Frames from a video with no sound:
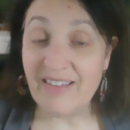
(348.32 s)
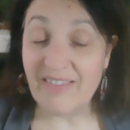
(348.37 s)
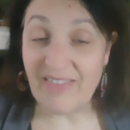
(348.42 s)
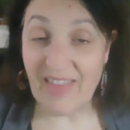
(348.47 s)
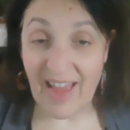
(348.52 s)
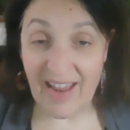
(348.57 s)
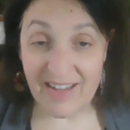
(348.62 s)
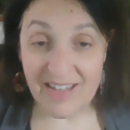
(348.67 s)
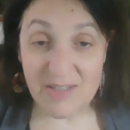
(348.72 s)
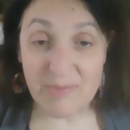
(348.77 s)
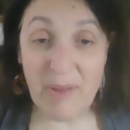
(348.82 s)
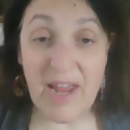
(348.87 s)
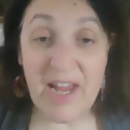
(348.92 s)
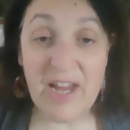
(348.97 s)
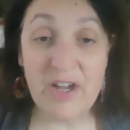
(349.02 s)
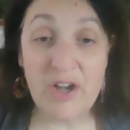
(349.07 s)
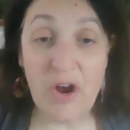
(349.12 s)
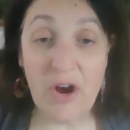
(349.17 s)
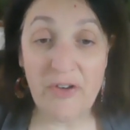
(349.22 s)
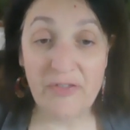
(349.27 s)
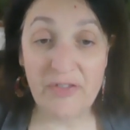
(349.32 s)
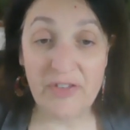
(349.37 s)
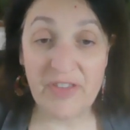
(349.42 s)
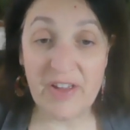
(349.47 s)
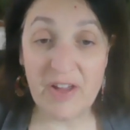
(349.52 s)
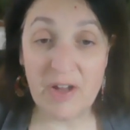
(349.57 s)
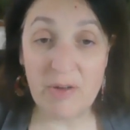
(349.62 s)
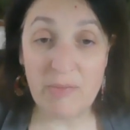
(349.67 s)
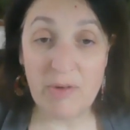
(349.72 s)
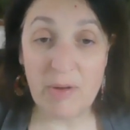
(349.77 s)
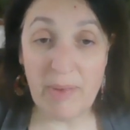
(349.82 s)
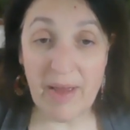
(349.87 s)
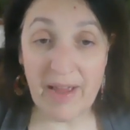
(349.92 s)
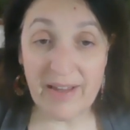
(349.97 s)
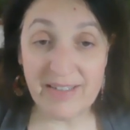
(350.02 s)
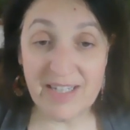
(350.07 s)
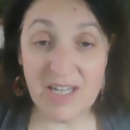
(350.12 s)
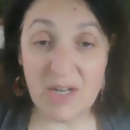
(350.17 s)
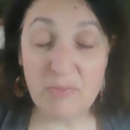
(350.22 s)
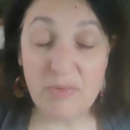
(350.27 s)
that is paying off for them.
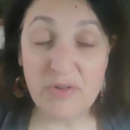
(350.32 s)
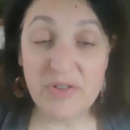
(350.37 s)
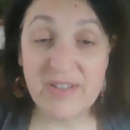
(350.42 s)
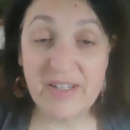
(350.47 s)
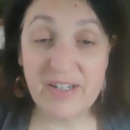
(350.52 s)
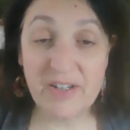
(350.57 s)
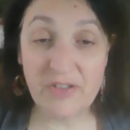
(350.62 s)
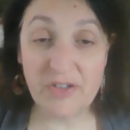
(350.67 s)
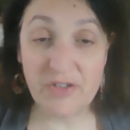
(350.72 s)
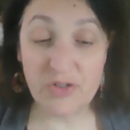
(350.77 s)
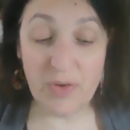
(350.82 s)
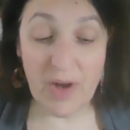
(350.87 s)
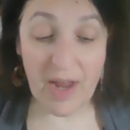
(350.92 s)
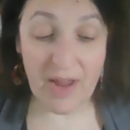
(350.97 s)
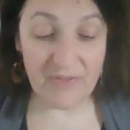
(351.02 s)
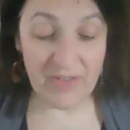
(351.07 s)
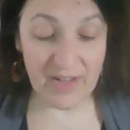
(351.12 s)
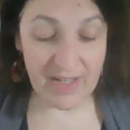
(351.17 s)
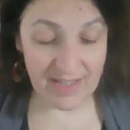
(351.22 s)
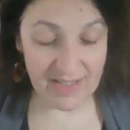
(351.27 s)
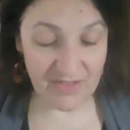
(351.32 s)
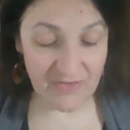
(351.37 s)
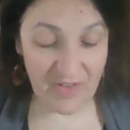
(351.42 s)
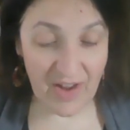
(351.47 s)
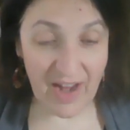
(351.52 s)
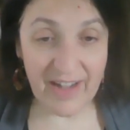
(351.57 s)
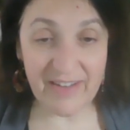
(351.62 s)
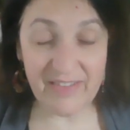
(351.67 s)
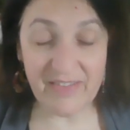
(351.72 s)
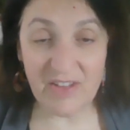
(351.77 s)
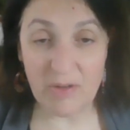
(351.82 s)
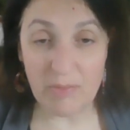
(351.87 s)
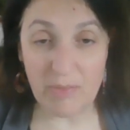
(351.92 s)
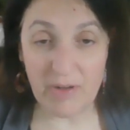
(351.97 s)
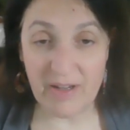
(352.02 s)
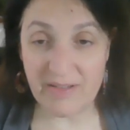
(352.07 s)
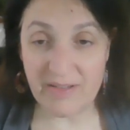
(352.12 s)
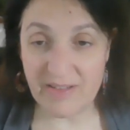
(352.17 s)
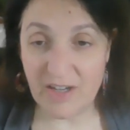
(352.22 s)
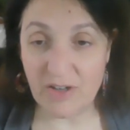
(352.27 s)
About 10% of their traffic is finding them
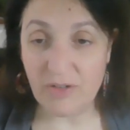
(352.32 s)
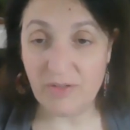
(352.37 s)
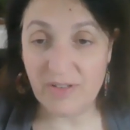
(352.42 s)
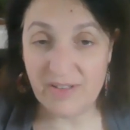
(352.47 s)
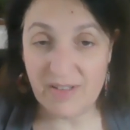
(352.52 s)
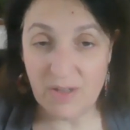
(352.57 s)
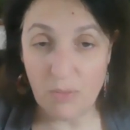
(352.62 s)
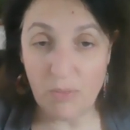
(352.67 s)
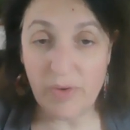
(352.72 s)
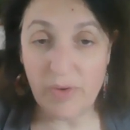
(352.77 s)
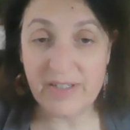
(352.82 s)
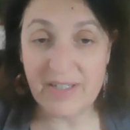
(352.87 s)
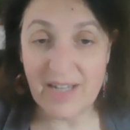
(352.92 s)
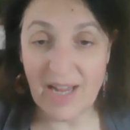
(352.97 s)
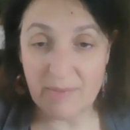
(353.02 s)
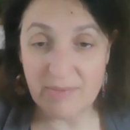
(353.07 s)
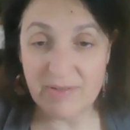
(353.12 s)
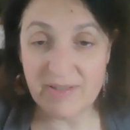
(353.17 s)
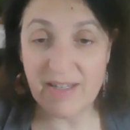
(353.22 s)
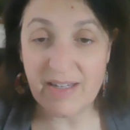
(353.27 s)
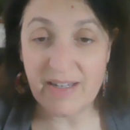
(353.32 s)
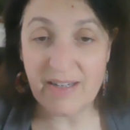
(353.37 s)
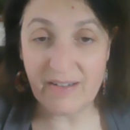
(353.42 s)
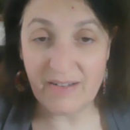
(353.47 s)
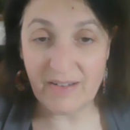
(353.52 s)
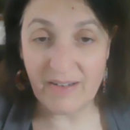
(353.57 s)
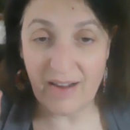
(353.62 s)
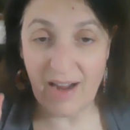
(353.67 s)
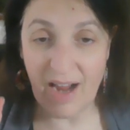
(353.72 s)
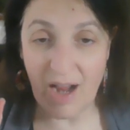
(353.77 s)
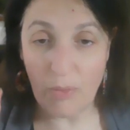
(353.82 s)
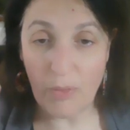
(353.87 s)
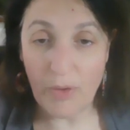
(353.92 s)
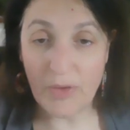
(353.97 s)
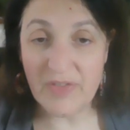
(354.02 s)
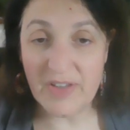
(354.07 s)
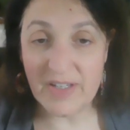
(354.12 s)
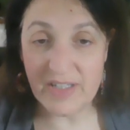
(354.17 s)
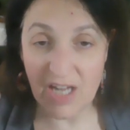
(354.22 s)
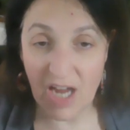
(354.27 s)
because someone types in, I
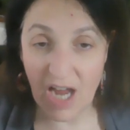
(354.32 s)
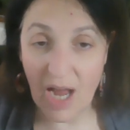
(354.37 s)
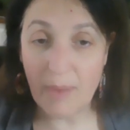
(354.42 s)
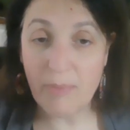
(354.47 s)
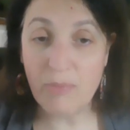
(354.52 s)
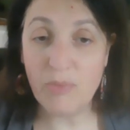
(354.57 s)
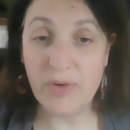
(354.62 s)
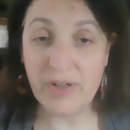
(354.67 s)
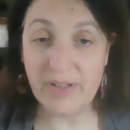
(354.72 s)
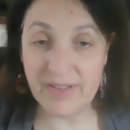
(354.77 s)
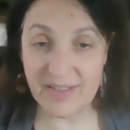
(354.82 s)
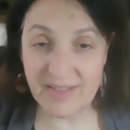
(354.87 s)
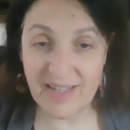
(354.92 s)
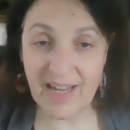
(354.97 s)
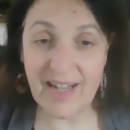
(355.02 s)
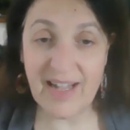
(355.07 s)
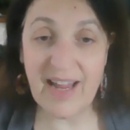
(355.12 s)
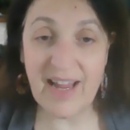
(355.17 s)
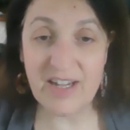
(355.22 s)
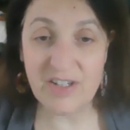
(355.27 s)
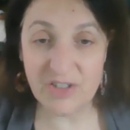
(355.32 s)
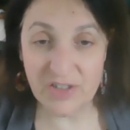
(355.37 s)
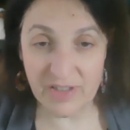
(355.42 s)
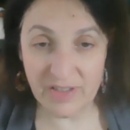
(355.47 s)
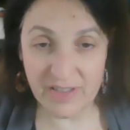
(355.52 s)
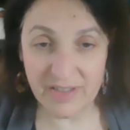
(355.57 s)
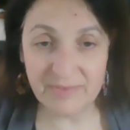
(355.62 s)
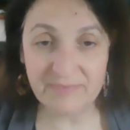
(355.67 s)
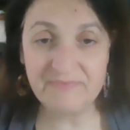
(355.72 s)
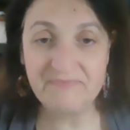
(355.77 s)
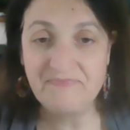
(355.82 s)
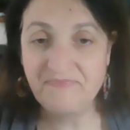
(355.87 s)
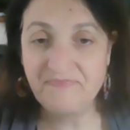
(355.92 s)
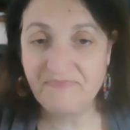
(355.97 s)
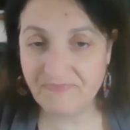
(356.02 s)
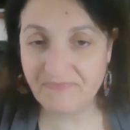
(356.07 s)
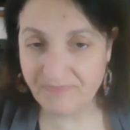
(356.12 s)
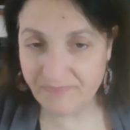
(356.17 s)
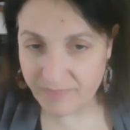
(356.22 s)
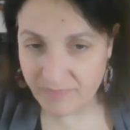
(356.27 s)
want the top real estate agent
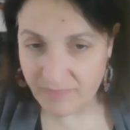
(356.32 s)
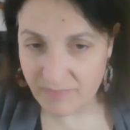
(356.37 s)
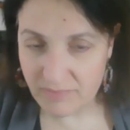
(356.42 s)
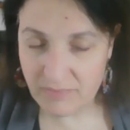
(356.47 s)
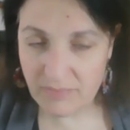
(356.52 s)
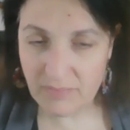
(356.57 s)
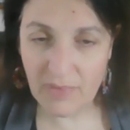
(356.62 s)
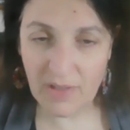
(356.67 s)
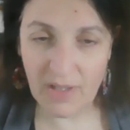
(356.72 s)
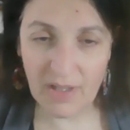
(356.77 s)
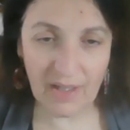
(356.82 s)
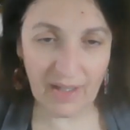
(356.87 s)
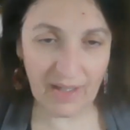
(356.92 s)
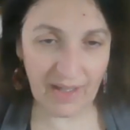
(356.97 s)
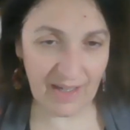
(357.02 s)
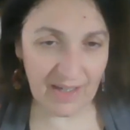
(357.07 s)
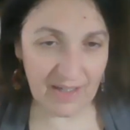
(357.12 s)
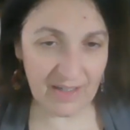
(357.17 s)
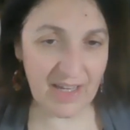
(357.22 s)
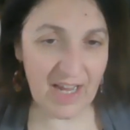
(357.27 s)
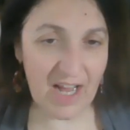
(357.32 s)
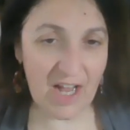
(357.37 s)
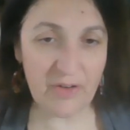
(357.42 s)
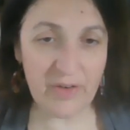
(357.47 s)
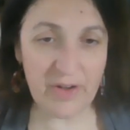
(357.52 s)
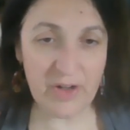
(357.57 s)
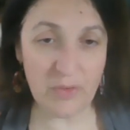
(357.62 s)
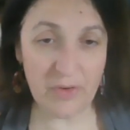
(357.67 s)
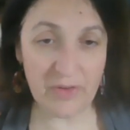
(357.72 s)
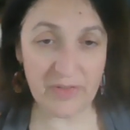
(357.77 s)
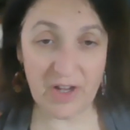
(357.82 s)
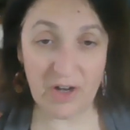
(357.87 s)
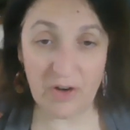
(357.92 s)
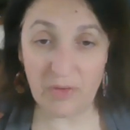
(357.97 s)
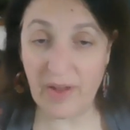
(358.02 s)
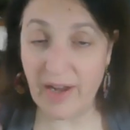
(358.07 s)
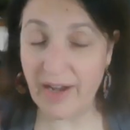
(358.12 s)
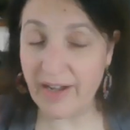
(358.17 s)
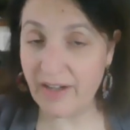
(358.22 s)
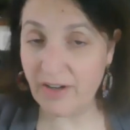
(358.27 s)
in Cary, North
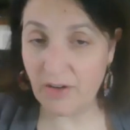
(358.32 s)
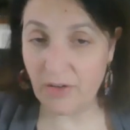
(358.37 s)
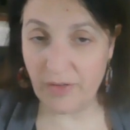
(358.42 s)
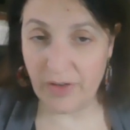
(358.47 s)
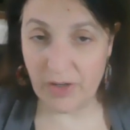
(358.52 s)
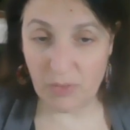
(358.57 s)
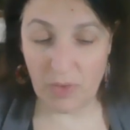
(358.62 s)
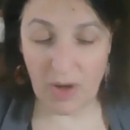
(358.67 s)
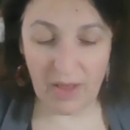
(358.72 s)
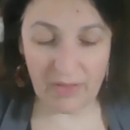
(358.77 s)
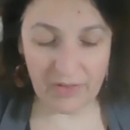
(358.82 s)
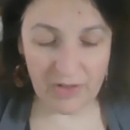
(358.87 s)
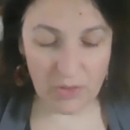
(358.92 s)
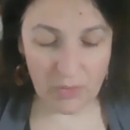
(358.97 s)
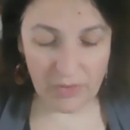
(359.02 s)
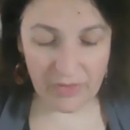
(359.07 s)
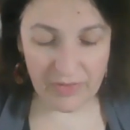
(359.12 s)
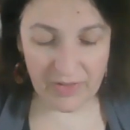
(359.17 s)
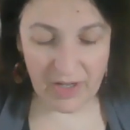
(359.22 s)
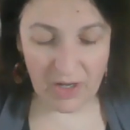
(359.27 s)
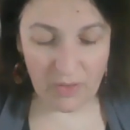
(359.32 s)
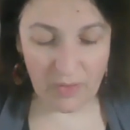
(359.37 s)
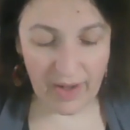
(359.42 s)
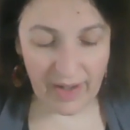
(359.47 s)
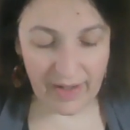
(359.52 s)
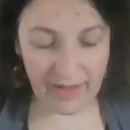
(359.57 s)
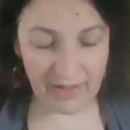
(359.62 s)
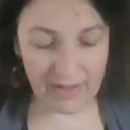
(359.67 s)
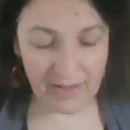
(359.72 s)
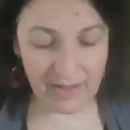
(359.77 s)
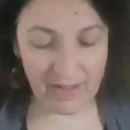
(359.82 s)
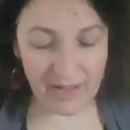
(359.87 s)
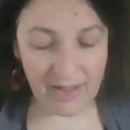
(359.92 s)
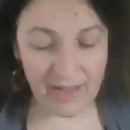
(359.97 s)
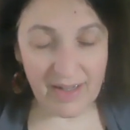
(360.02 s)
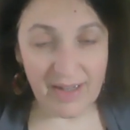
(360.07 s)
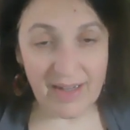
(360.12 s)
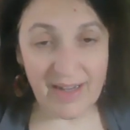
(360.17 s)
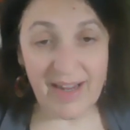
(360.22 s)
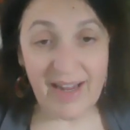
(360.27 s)
Carolina, or in Raleigh, North Carolina.
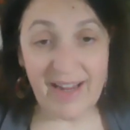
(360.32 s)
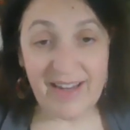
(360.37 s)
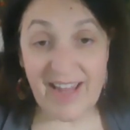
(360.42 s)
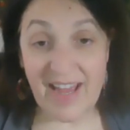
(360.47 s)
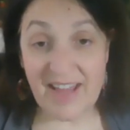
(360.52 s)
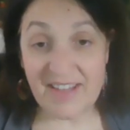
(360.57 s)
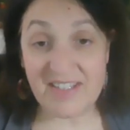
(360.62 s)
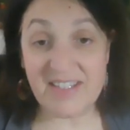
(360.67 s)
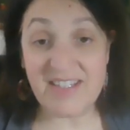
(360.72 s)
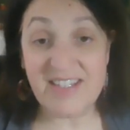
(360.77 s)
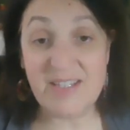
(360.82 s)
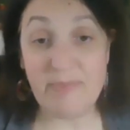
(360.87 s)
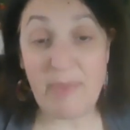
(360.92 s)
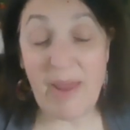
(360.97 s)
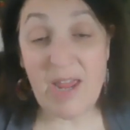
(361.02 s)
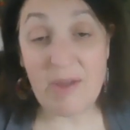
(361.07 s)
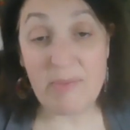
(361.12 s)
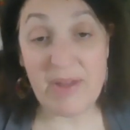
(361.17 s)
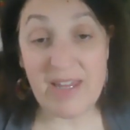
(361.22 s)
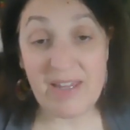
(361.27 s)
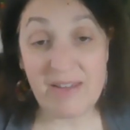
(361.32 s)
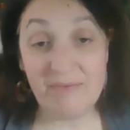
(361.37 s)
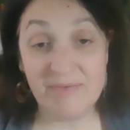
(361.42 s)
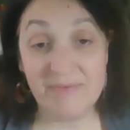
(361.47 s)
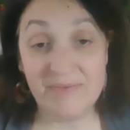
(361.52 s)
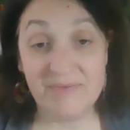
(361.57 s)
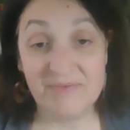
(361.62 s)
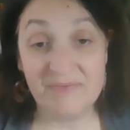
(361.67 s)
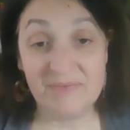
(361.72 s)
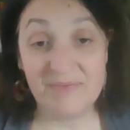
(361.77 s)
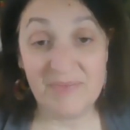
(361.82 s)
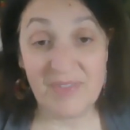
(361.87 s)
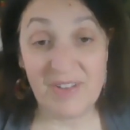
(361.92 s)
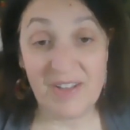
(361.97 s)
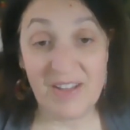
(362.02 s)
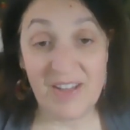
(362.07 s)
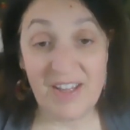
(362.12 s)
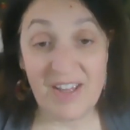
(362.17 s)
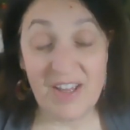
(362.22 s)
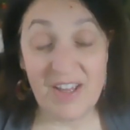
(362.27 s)
Yes, it's spammy.
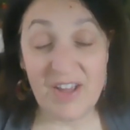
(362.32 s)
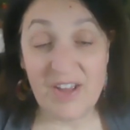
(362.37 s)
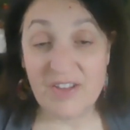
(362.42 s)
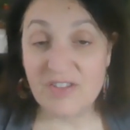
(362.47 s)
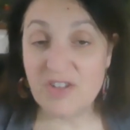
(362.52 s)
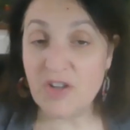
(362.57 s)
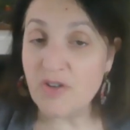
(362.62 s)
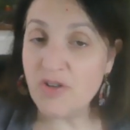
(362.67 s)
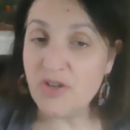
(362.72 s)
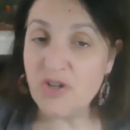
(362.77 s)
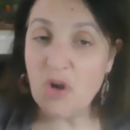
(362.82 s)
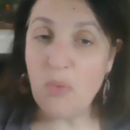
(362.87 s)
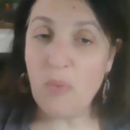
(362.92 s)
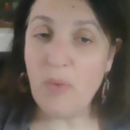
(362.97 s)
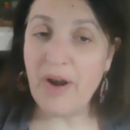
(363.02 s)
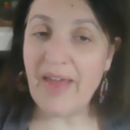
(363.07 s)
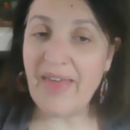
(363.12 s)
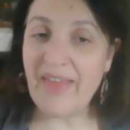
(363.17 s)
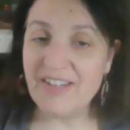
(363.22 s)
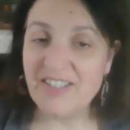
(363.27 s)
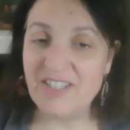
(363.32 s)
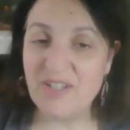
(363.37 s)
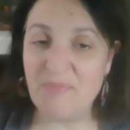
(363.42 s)
So you don't want it